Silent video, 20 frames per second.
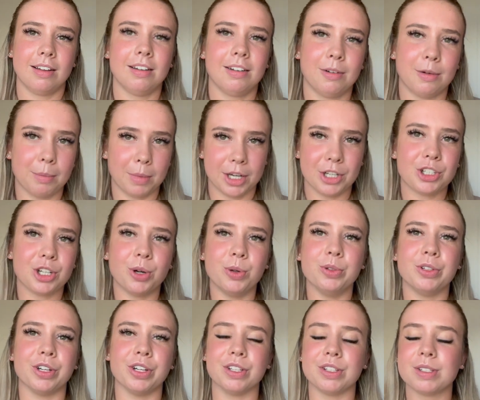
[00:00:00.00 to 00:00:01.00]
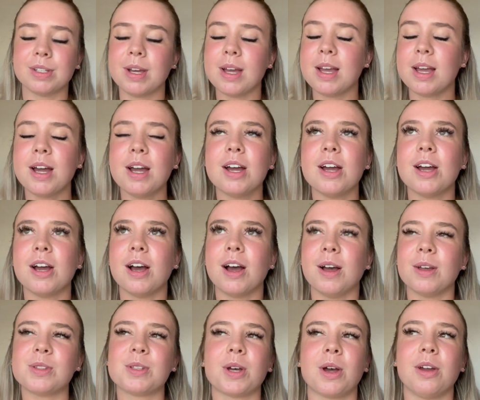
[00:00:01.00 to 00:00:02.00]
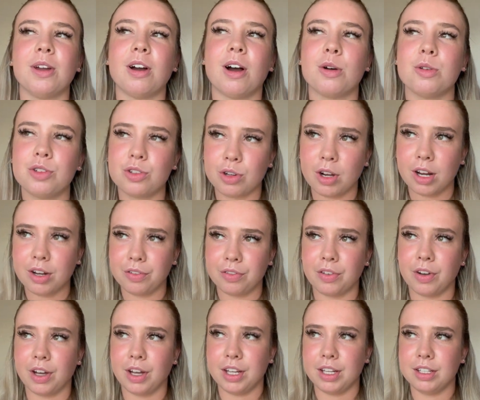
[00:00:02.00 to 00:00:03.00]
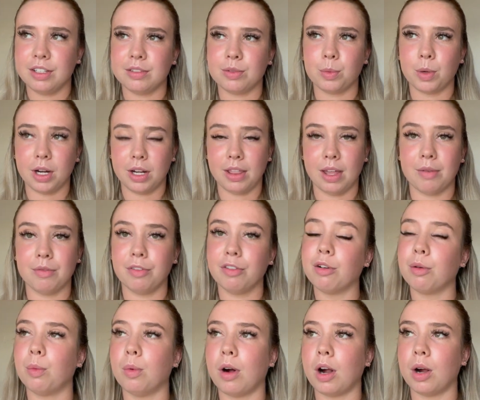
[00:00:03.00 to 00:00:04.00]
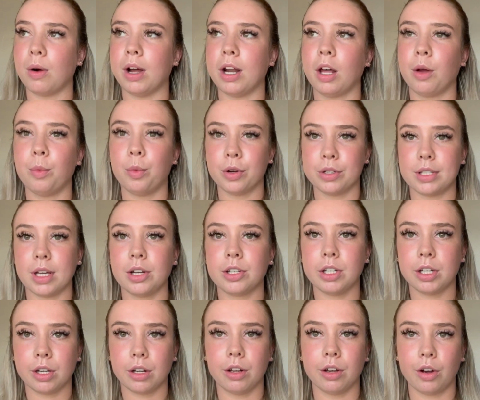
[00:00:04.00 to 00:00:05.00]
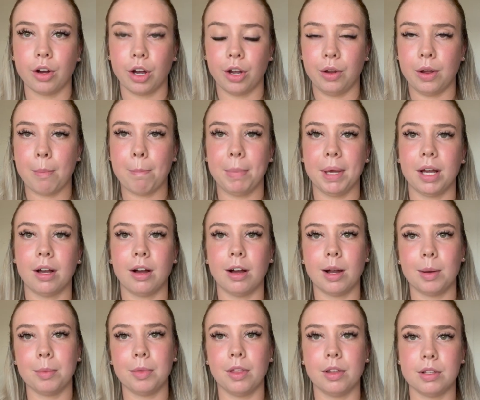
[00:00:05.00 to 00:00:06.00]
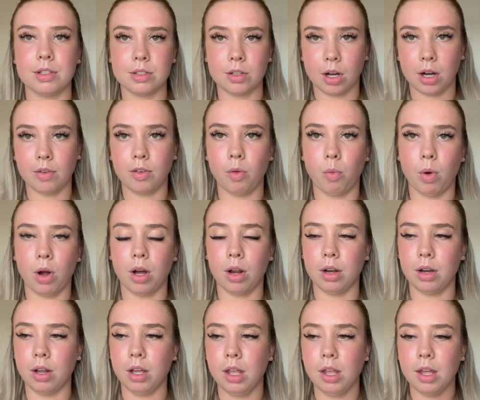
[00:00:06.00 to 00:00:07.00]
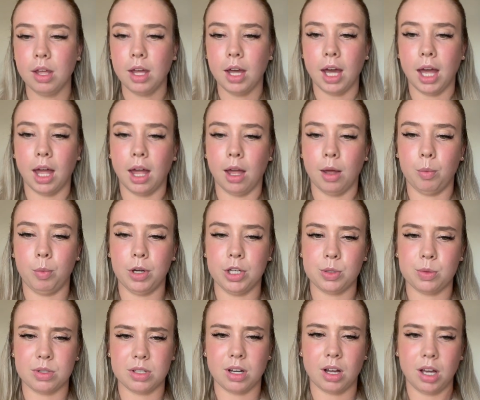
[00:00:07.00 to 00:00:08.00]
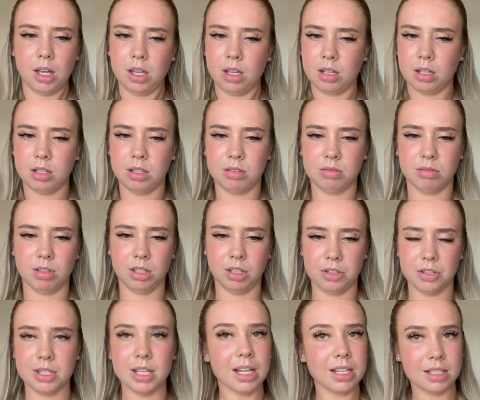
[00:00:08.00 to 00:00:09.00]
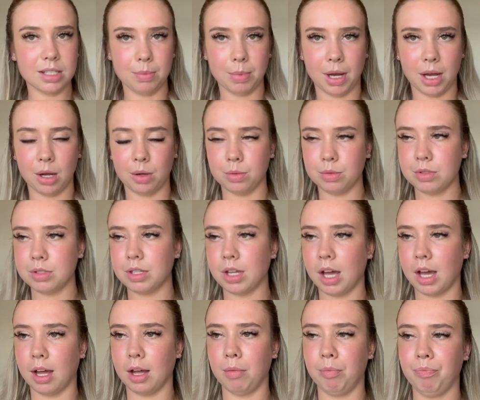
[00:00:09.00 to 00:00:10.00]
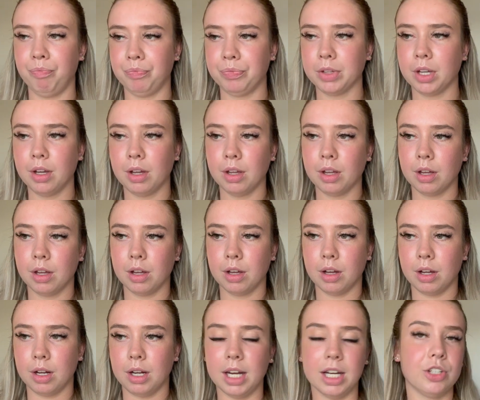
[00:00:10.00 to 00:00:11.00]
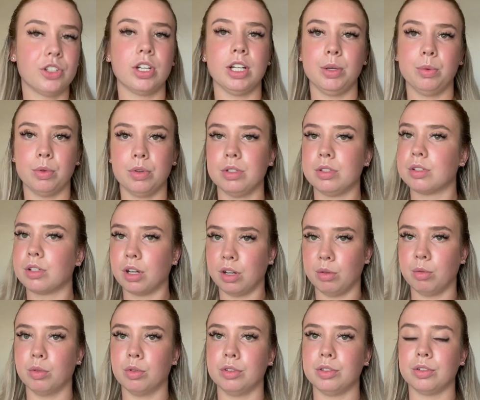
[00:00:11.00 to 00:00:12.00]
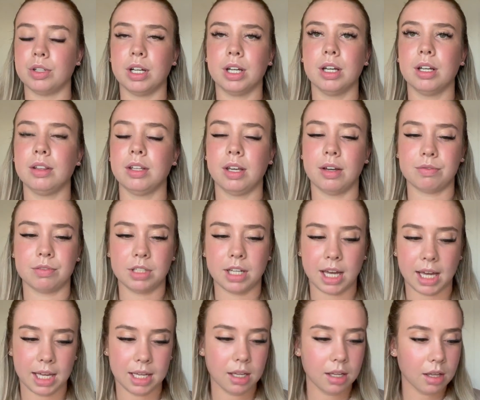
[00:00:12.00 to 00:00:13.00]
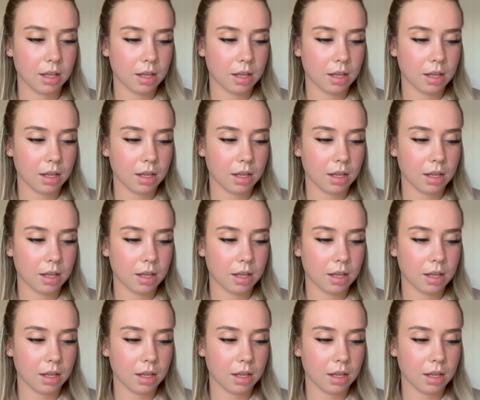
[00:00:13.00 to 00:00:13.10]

on my shoulders so I was trying to find one of them for a while and I was actually going to go and pick up the Zara one um which was like I know 60 pounds um literally was going to order it the other day.